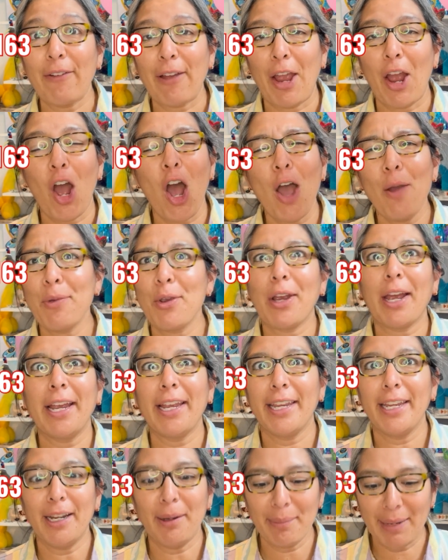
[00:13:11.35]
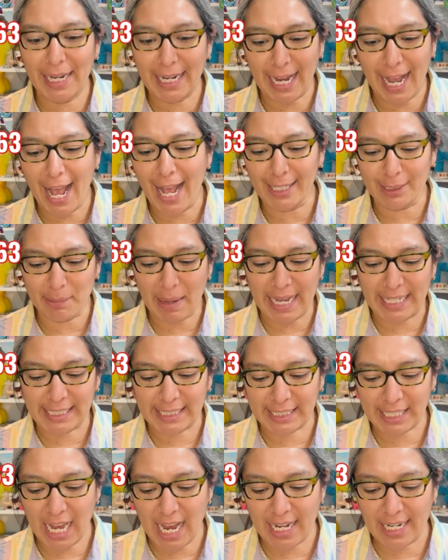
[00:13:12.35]
I hope you can hear me because my
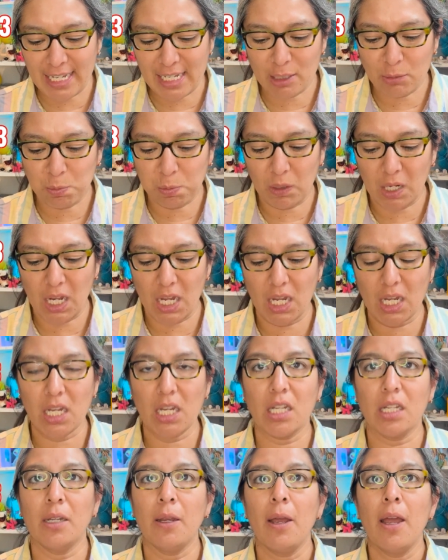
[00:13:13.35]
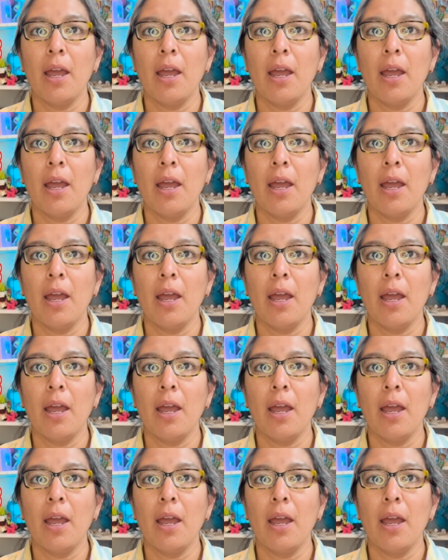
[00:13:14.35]
son is playing.